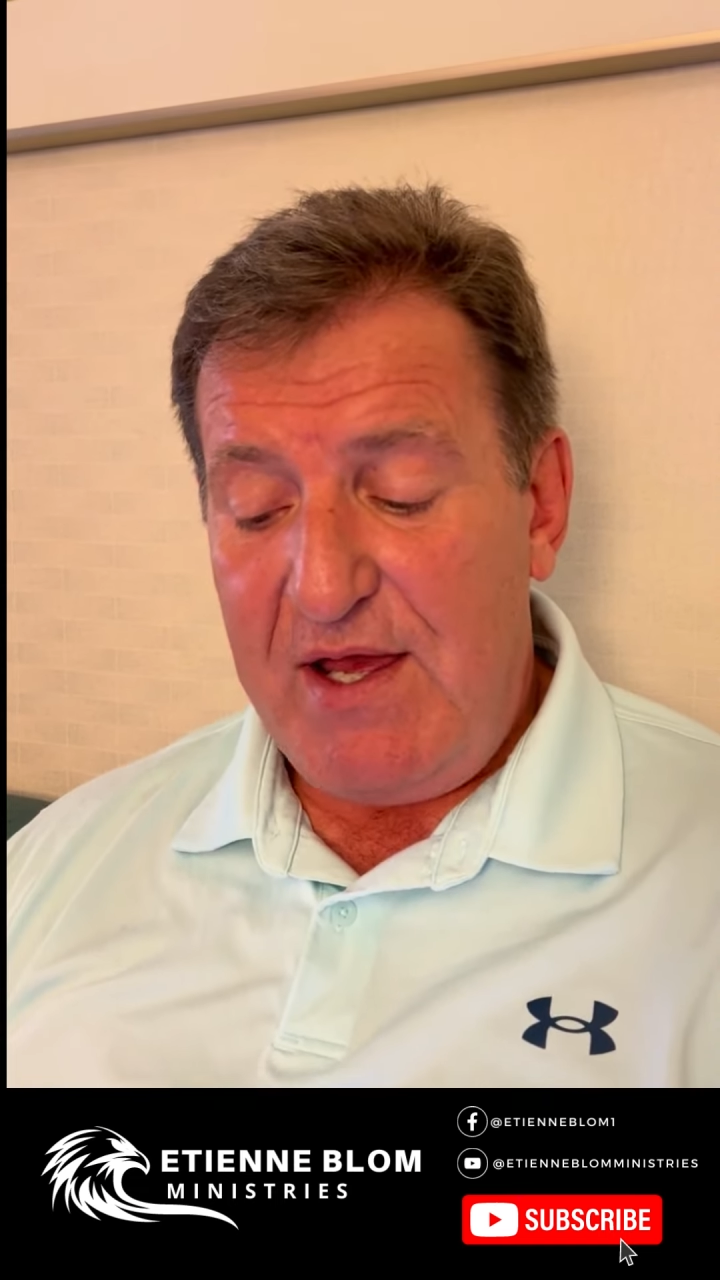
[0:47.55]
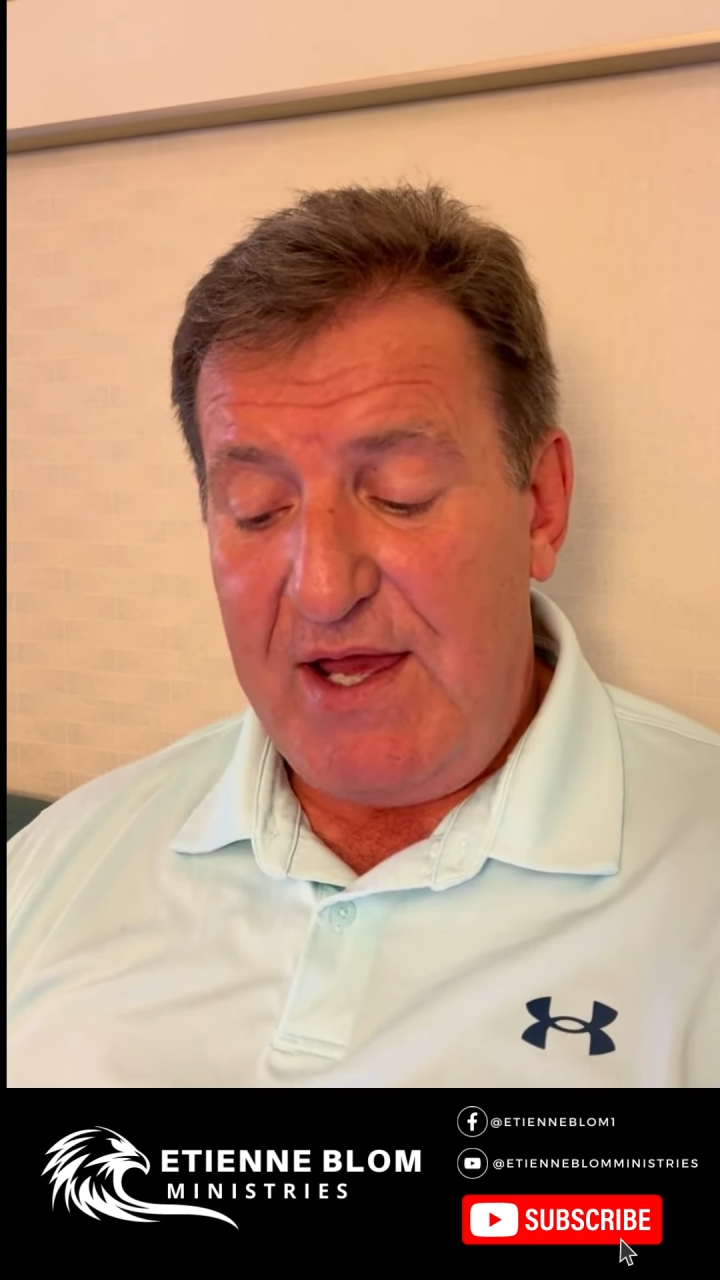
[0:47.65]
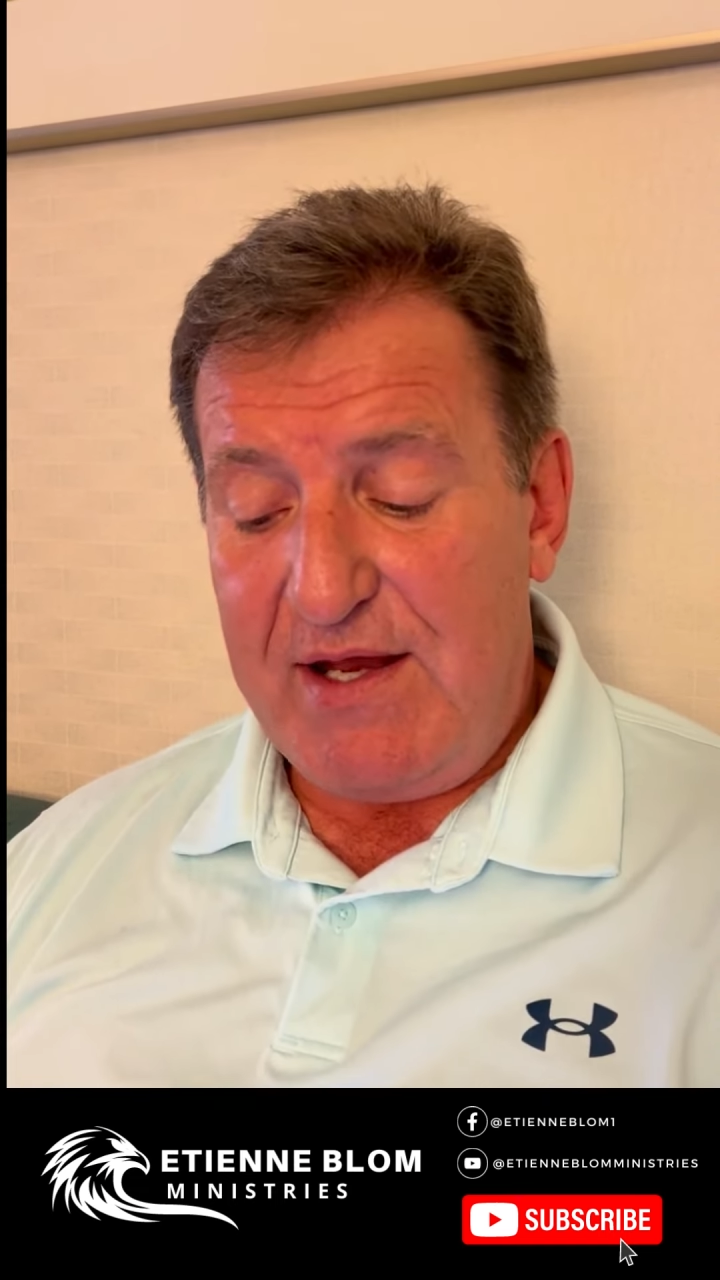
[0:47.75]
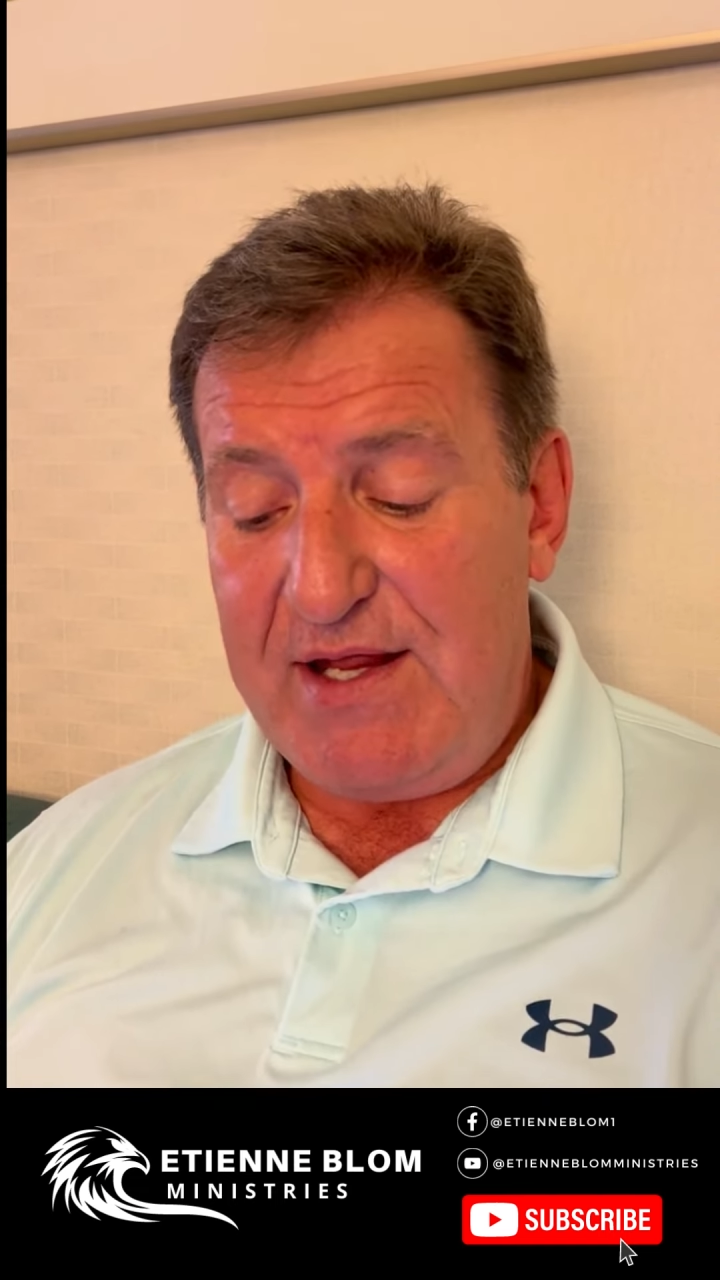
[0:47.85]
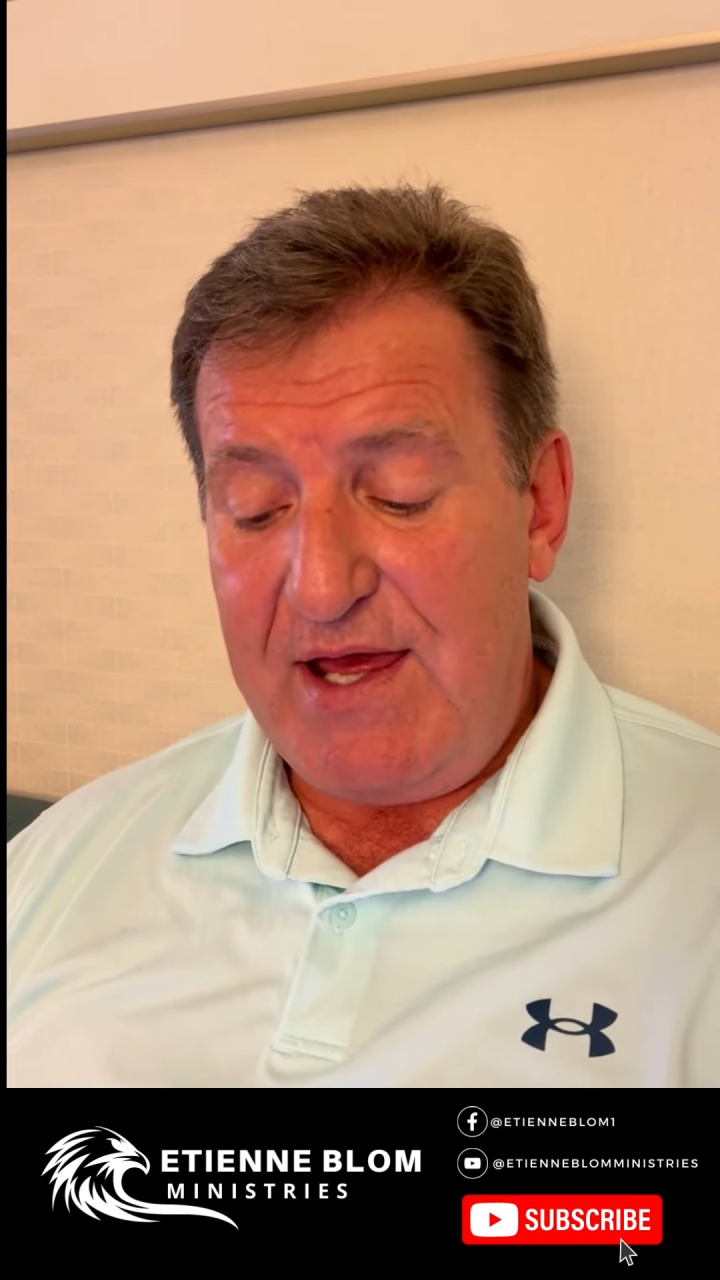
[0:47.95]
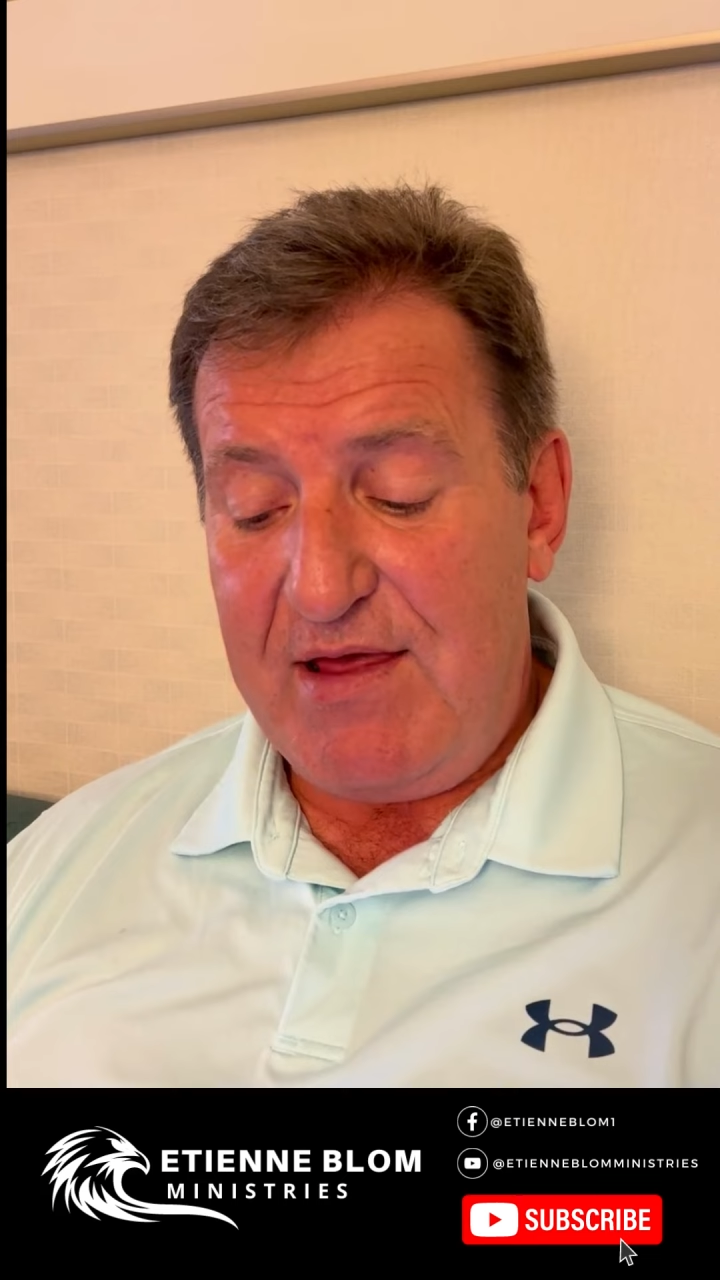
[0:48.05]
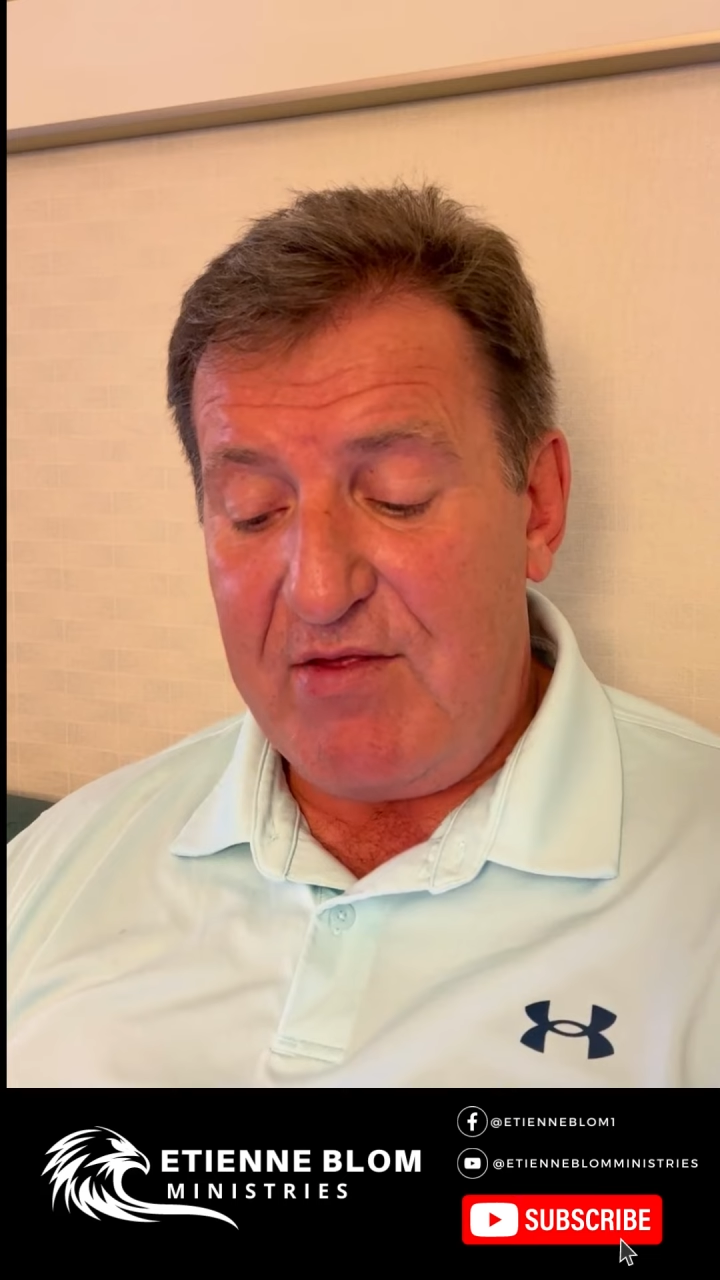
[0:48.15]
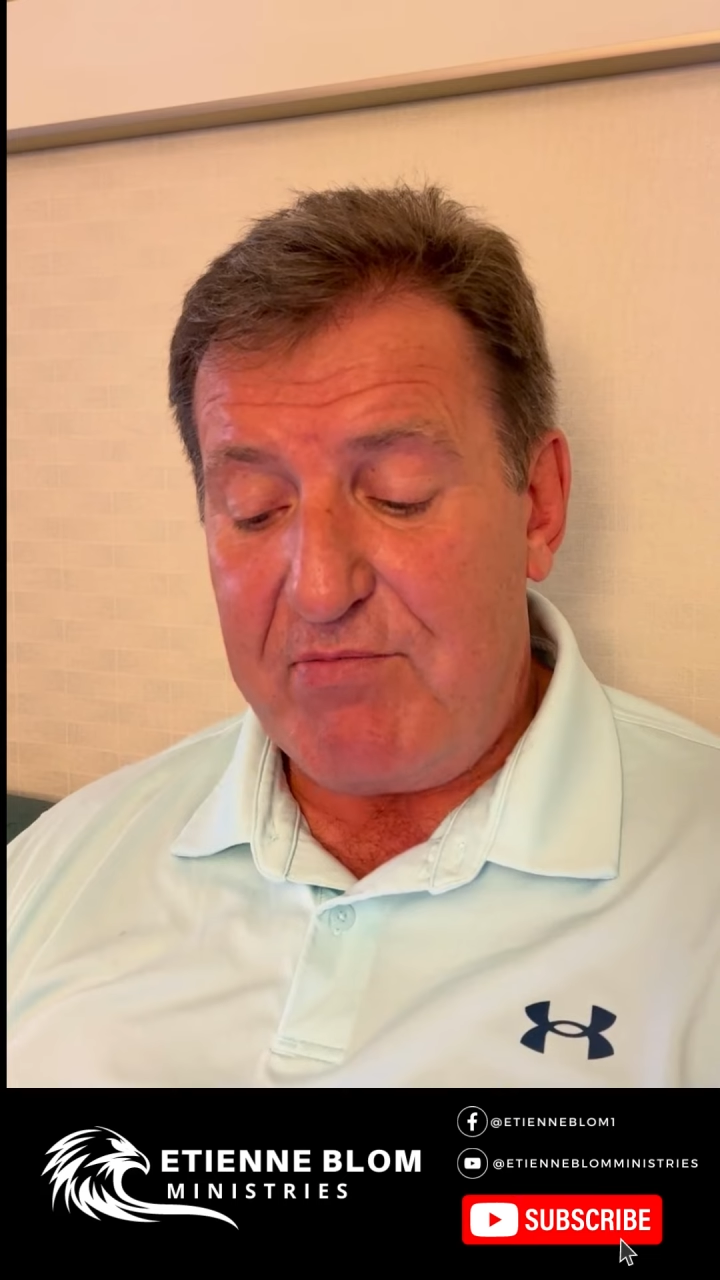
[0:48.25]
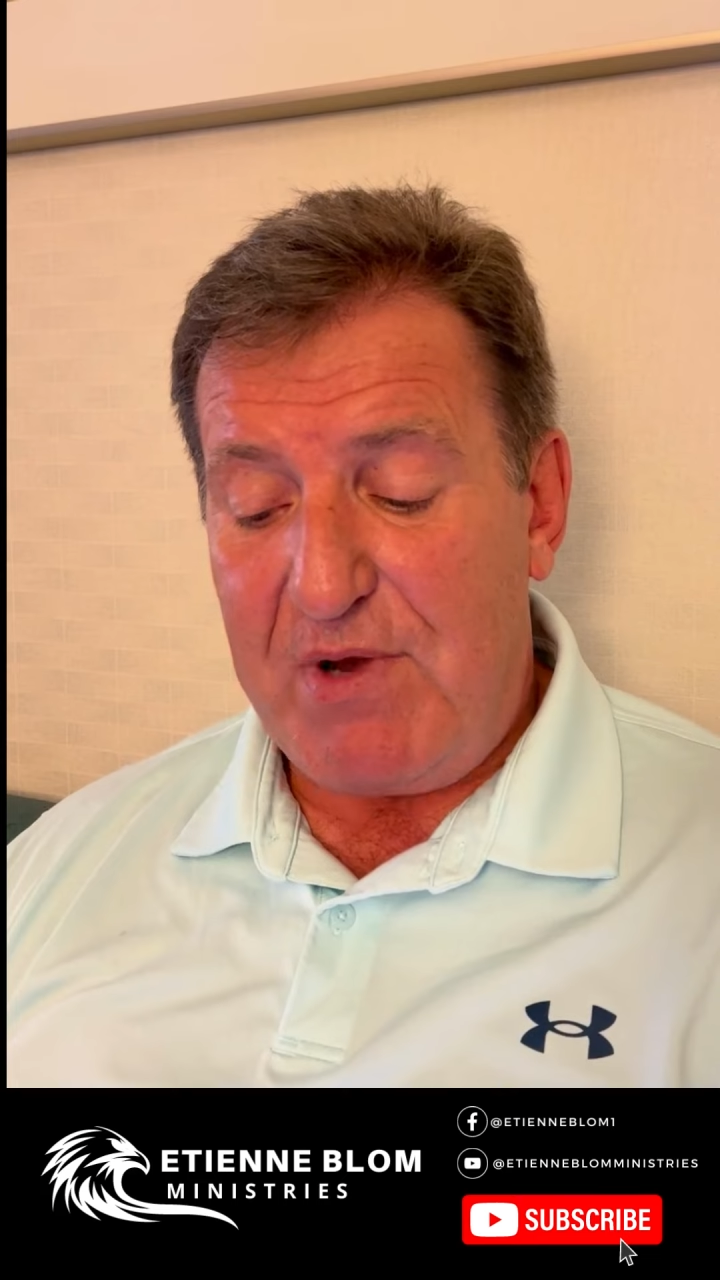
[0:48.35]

it is